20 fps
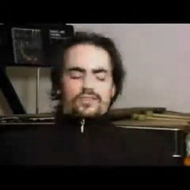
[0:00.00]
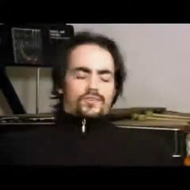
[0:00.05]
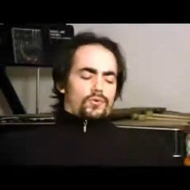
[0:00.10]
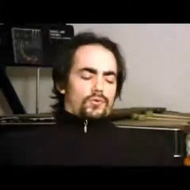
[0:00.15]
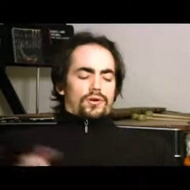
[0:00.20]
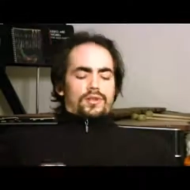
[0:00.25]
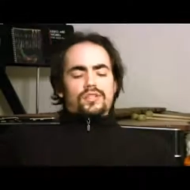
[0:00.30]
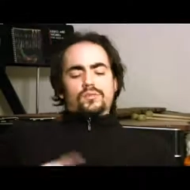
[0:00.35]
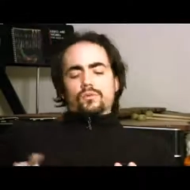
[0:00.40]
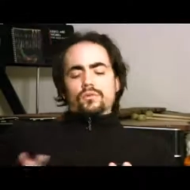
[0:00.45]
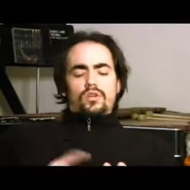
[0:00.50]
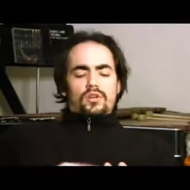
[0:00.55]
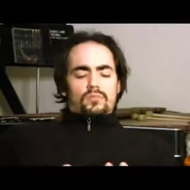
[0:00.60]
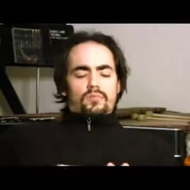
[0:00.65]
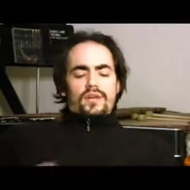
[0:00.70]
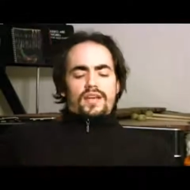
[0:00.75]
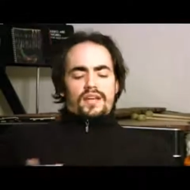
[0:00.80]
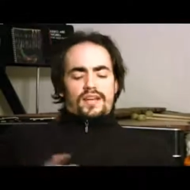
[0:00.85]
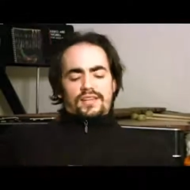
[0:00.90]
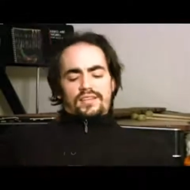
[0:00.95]
Historians will
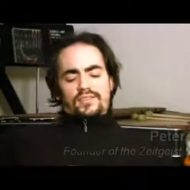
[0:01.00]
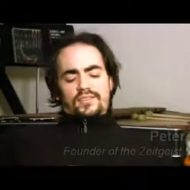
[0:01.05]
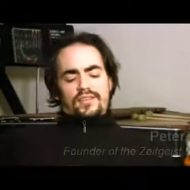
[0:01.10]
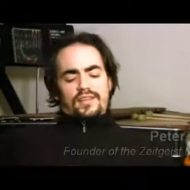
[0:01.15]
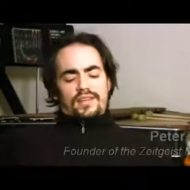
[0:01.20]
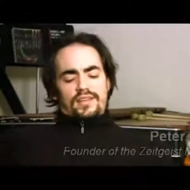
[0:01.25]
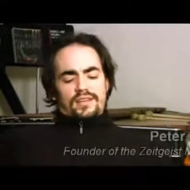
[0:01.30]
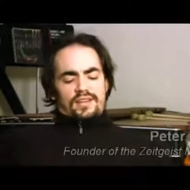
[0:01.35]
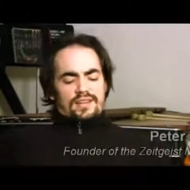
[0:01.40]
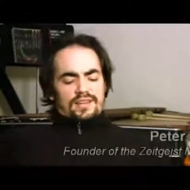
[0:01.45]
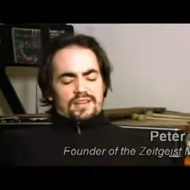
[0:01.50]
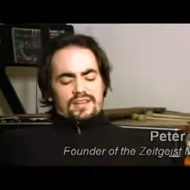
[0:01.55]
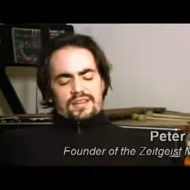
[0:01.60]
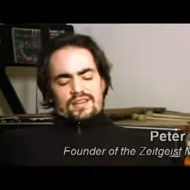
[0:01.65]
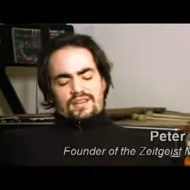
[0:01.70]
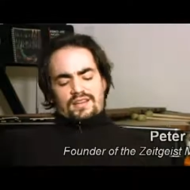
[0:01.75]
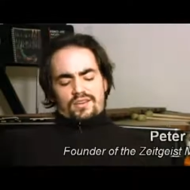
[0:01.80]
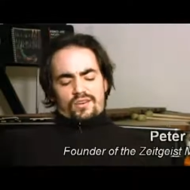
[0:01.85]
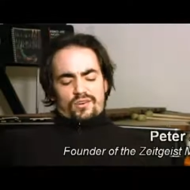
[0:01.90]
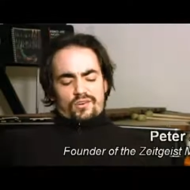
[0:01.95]
look back and say,
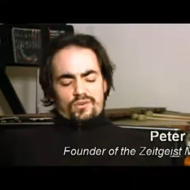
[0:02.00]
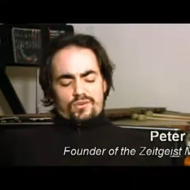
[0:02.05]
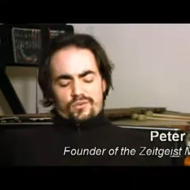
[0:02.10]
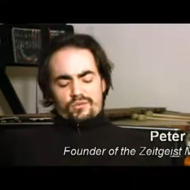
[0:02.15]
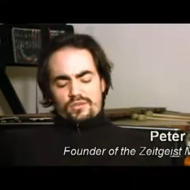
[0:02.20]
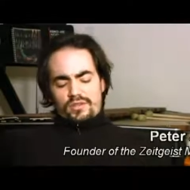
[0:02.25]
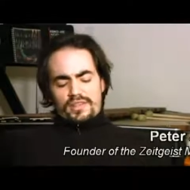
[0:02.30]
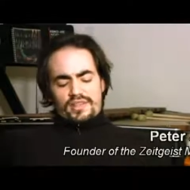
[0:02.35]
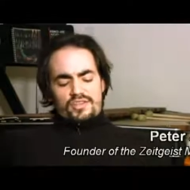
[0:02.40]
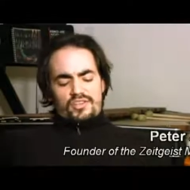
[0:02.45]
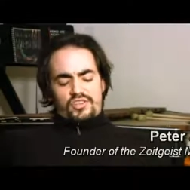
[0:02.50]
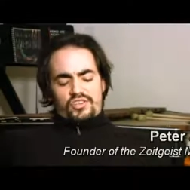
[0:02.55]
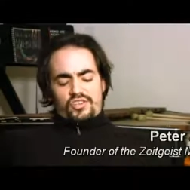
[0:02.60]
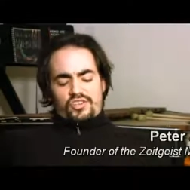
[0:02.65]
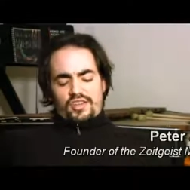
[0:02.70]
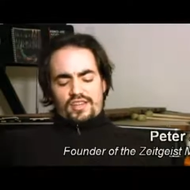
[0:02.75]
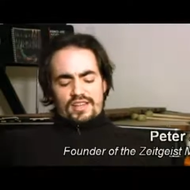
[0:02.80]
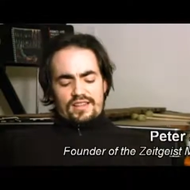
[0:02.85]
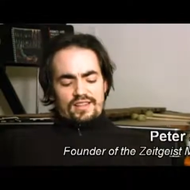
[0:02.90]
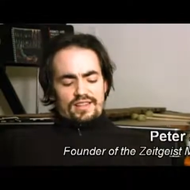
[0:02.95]
holy
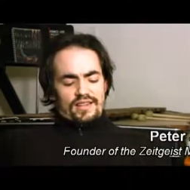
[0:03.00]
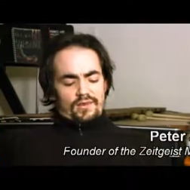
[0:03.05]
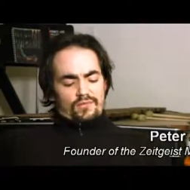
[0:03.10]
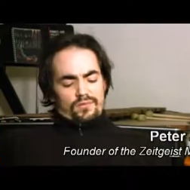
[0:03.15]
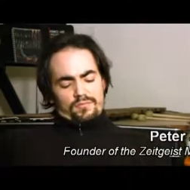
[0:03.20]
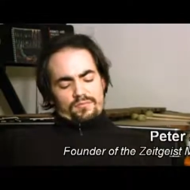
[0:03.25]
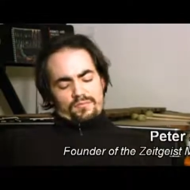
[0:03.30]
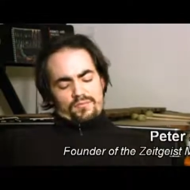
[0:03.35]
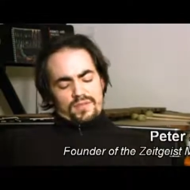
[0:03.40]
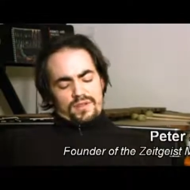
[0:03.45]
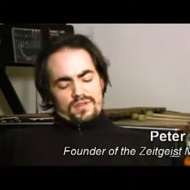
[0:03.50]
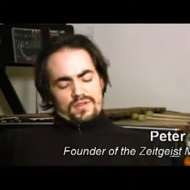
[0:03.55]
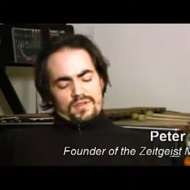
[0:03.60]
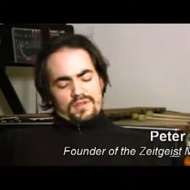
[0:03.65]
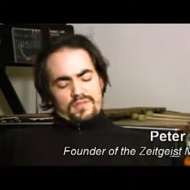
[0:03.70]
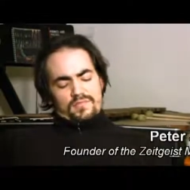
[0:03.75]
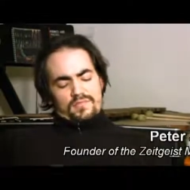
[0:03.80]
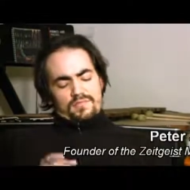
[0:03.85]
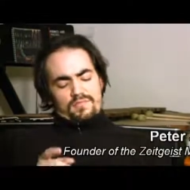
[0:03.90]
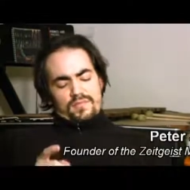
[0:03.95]
shit, they were
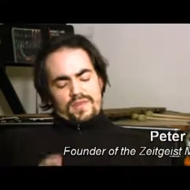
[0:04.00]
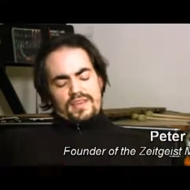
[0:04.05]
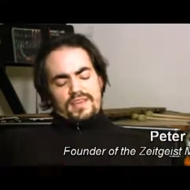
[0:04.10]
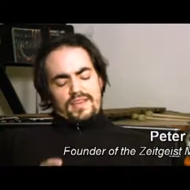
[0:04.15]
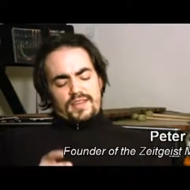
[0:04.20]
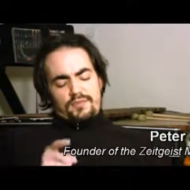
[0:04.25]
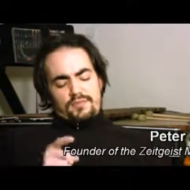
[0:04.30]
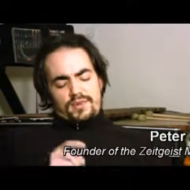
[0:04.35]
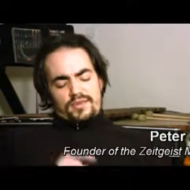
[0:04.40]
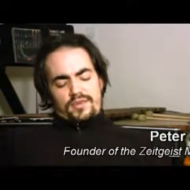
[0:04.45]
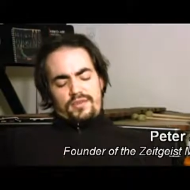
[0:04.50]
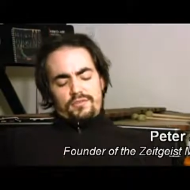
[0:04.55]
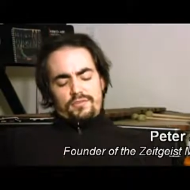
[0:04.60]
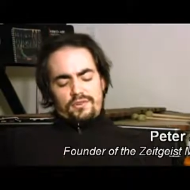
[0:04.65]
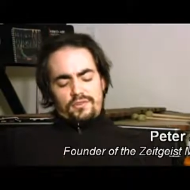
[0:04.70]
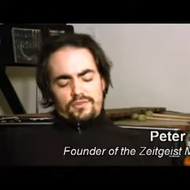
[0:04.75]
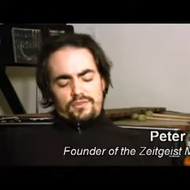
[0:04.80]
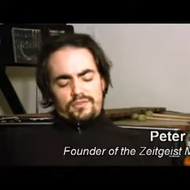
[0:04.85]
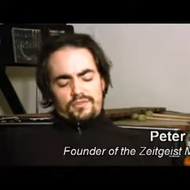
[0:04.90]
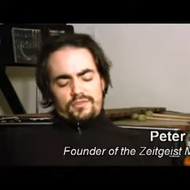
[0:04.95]
making
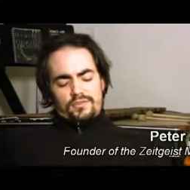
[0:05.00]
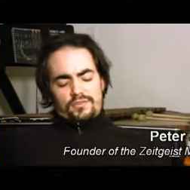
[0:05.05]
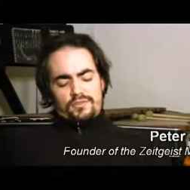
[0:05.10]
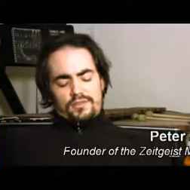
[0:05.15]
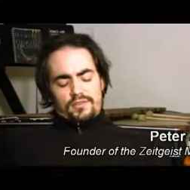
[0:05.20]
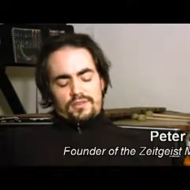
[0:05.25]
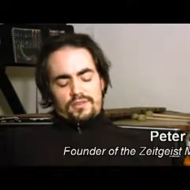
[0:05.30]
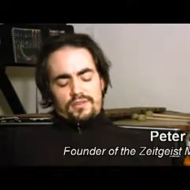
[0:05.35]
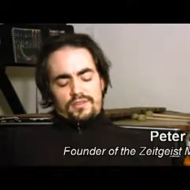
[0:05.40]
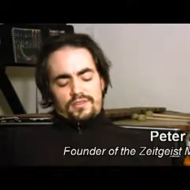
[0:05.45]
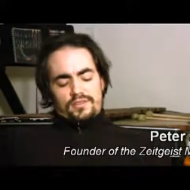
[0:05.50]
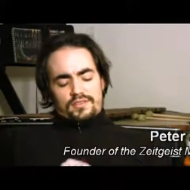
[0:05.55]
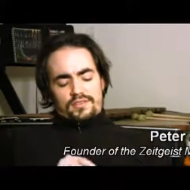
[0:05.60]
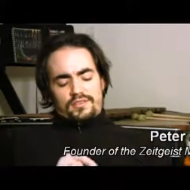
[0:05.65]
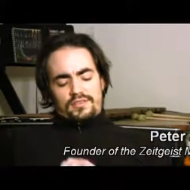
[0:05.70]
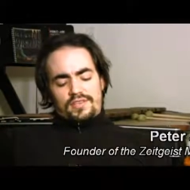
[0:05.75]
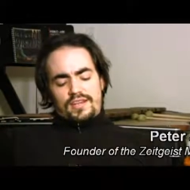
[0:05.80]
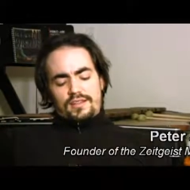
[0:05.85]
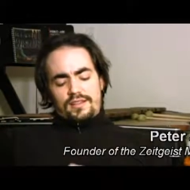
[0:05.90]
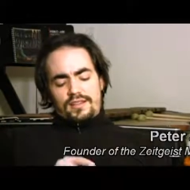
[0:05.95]
materials,
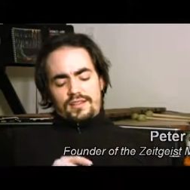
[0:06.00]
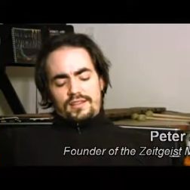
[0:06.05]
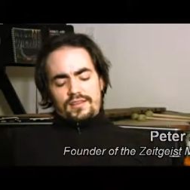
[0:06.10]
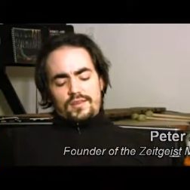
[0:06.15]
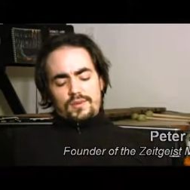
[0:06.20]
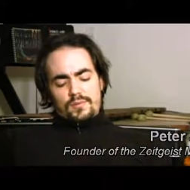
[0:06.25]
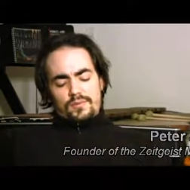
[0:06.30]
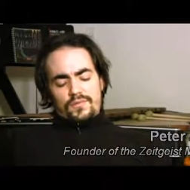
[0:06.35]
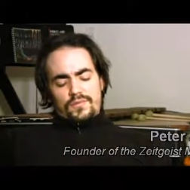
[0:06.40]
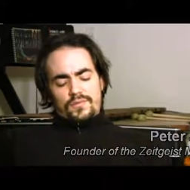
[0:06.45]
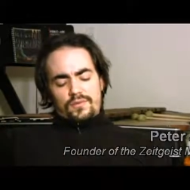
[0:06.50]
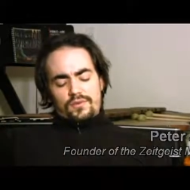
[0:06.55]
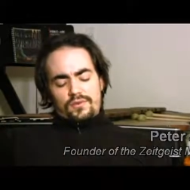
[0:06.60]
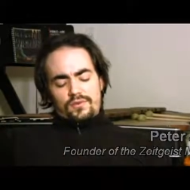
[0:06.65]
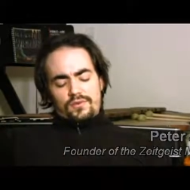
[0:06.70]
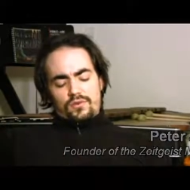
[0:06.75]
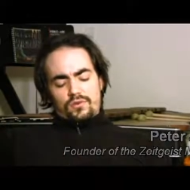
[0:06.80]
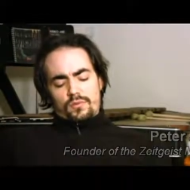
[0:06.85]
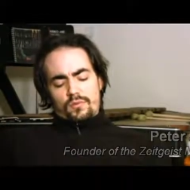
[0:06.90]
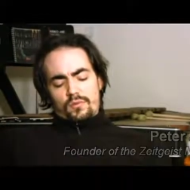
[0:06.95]
selling them
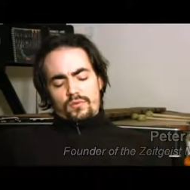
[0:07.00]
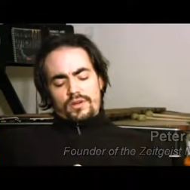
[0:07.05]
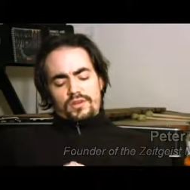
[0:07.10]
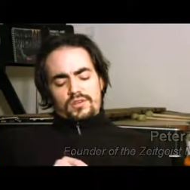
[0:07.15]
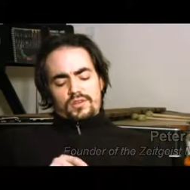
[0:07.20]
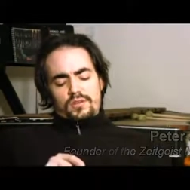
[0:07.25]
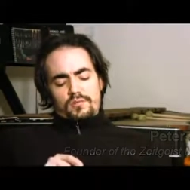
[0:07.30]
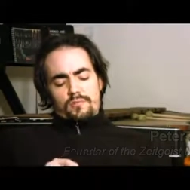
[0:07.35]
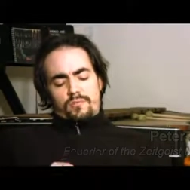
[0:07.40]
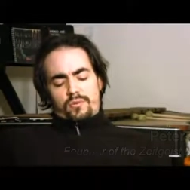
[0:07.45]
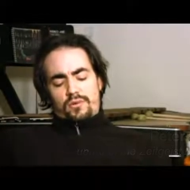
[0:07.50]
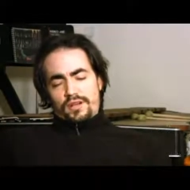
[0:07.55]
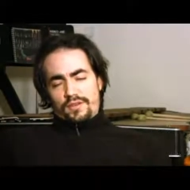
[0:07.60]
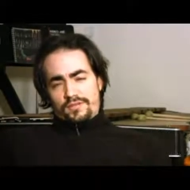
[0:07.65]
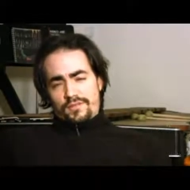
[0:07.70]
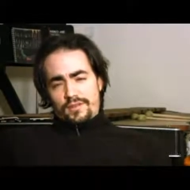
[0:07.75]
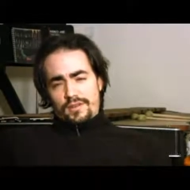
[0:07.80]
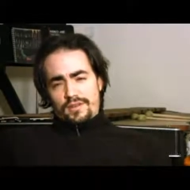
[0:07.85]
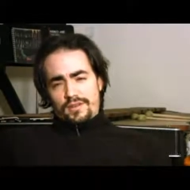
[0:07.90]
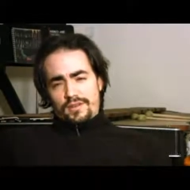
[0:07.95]
for corporation
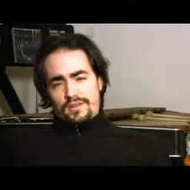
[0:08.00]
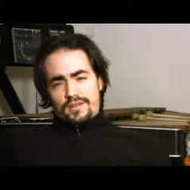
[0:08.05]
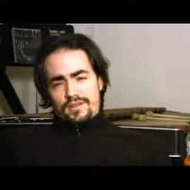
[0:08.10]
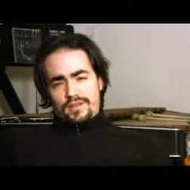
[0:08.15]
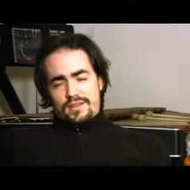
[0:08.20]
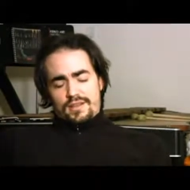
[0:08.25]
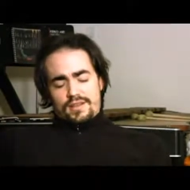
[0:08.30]
profit